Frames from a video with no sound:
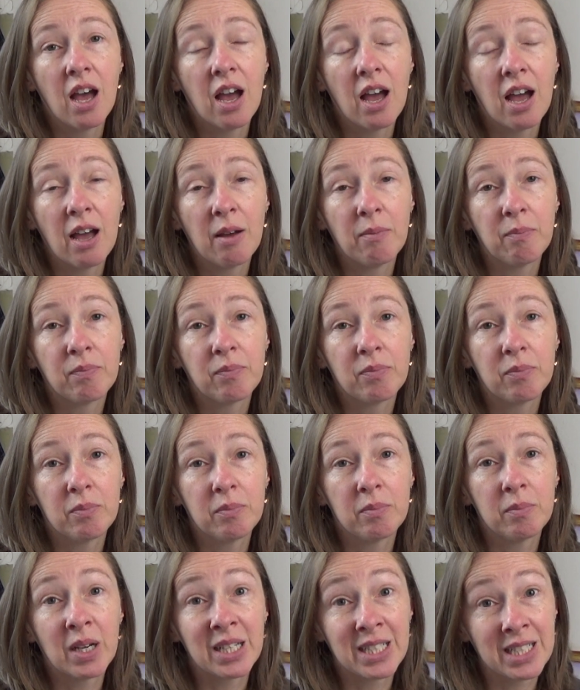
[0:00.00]

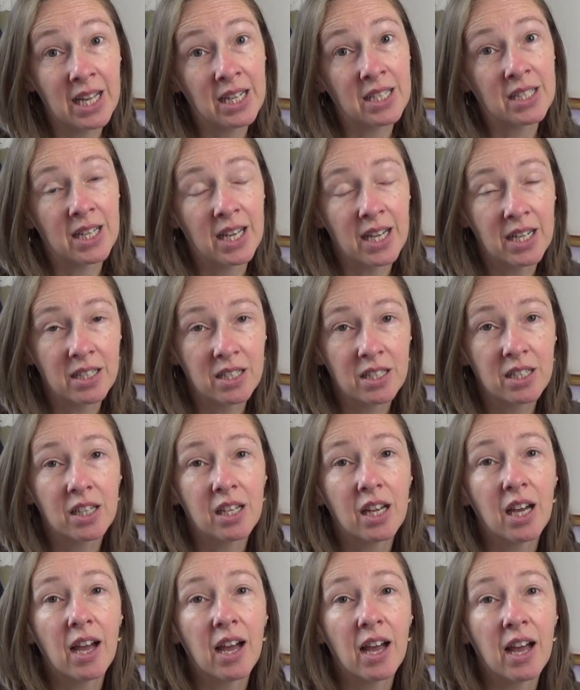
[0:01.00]
my dad died,
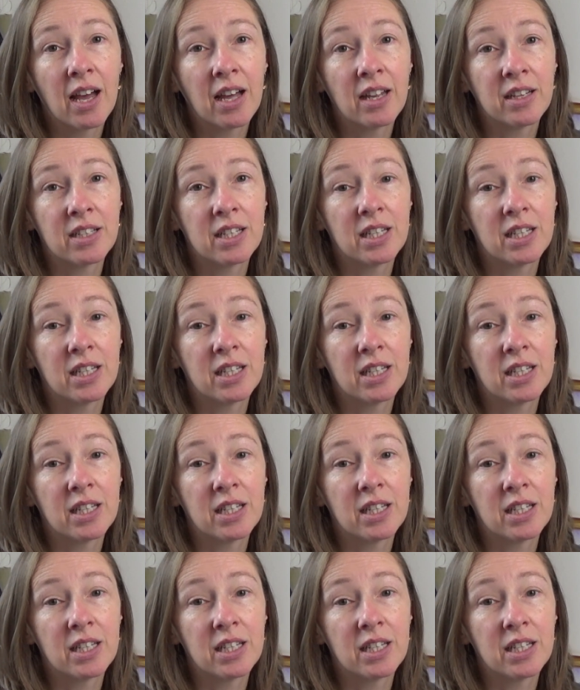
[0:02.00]
and